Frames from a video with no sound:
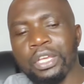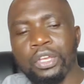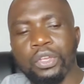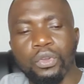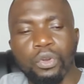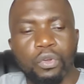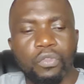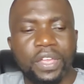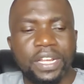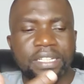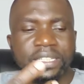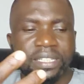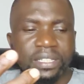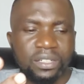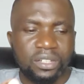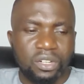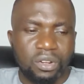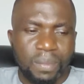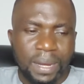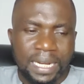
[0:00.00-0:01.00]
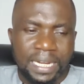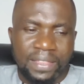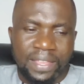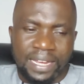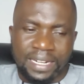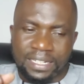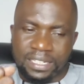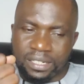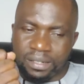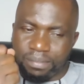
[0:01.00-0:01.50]
You know, there's normally
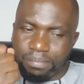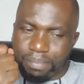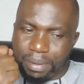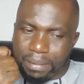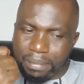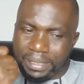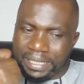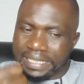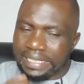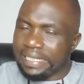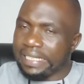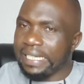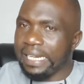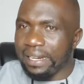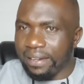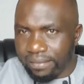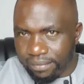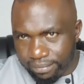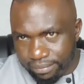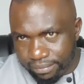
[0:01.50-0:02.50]
that public seal,